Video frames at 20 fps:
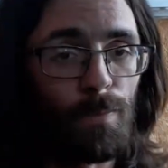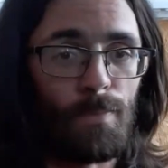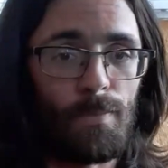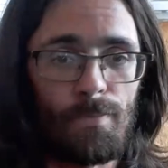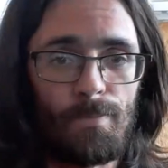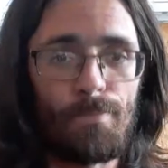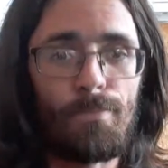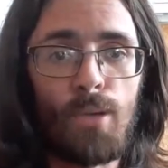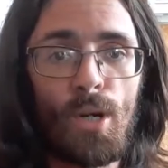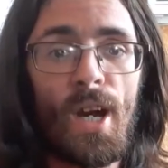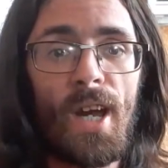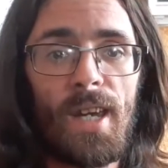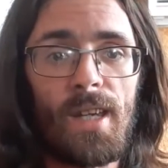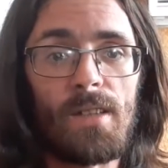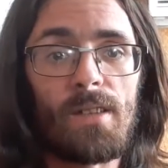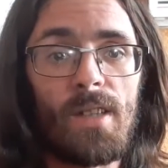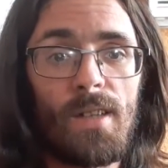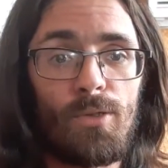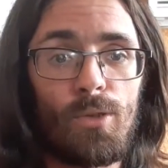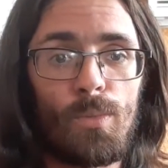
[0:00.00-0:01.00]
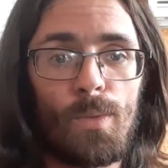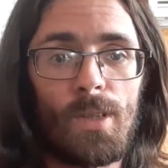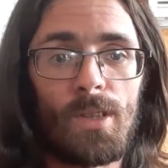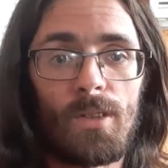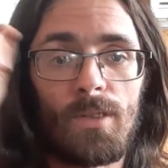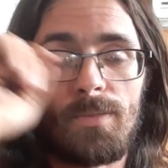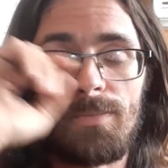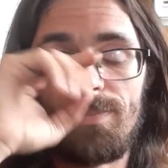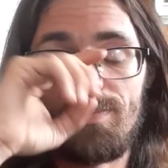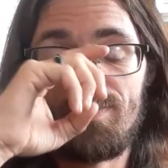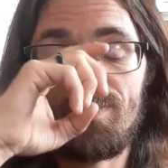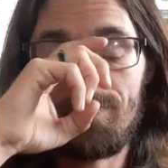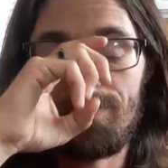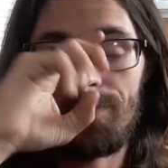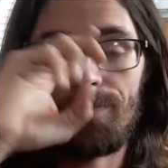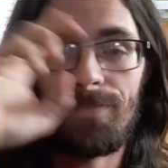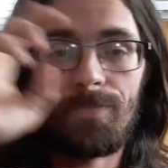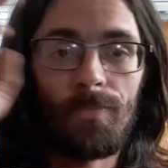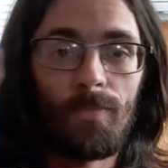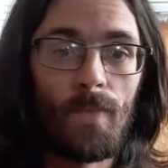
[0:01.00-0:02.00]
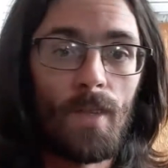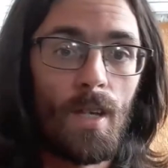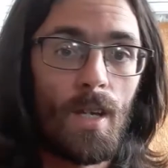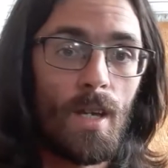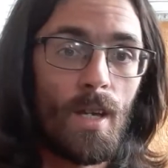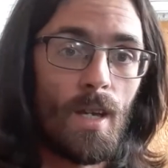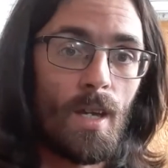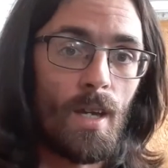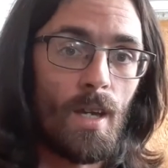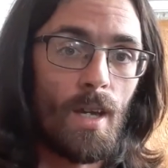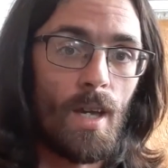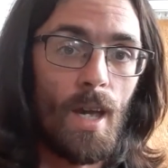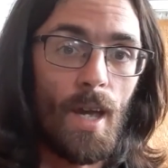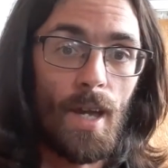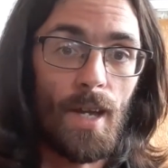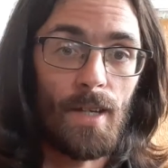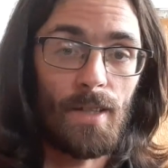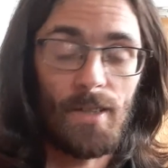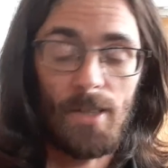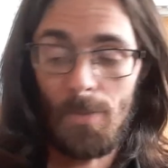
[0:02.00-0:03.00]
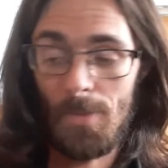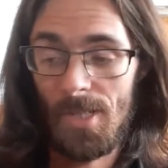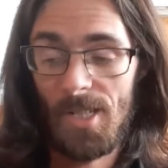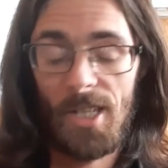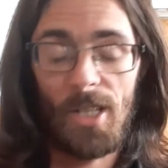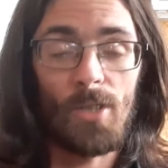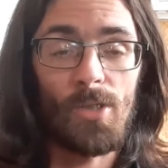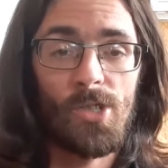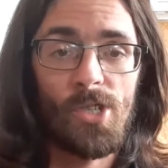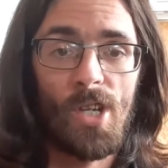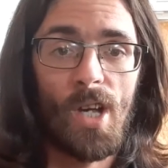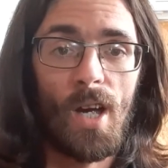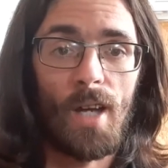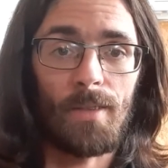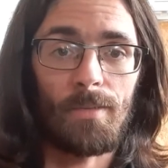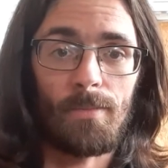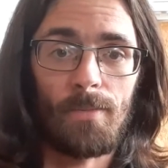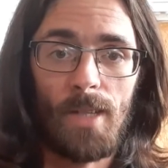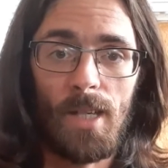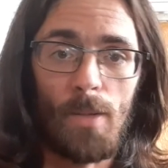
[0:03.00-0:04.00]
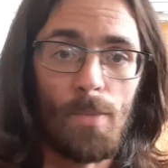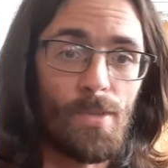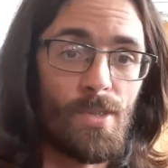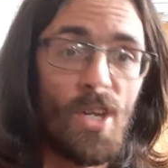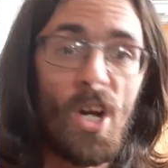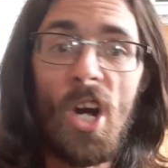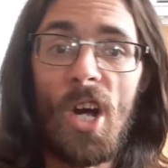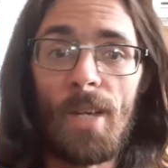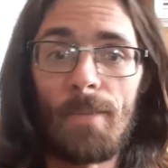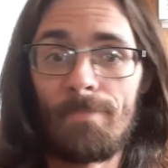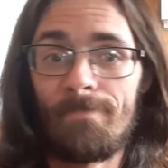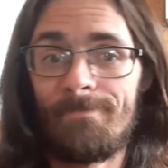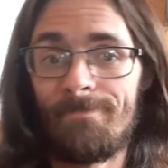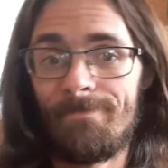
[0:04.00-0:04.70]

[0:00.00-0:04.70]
Brain, if you will. And it was a kill shot. He was done.